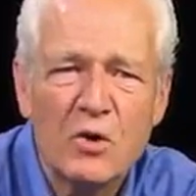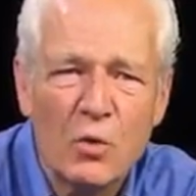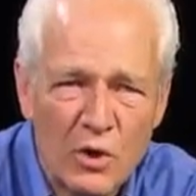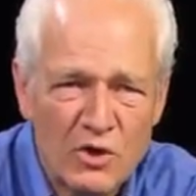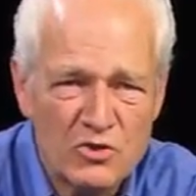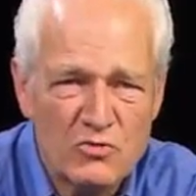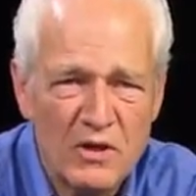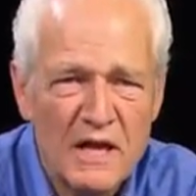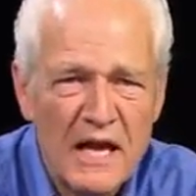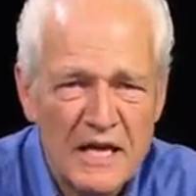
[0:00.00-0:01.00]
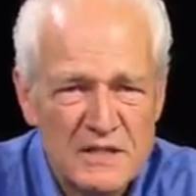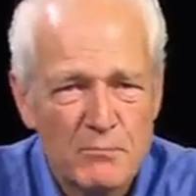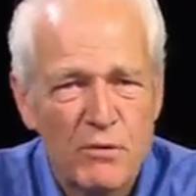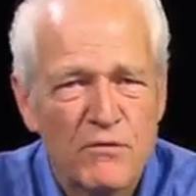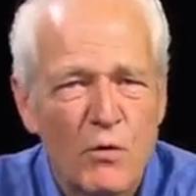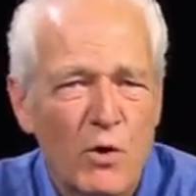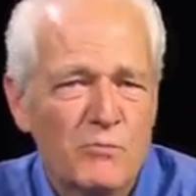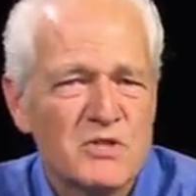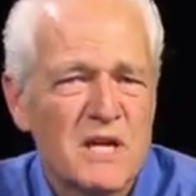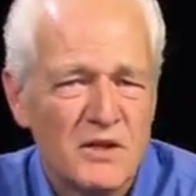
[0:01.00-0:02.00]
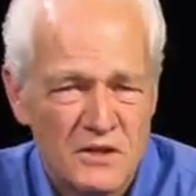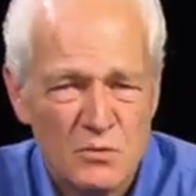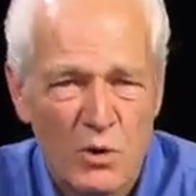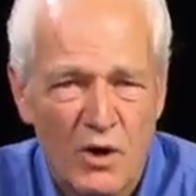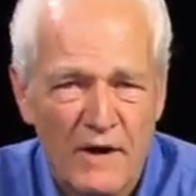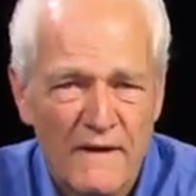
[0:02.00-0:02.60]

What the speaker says: Orchestra as it performs this work.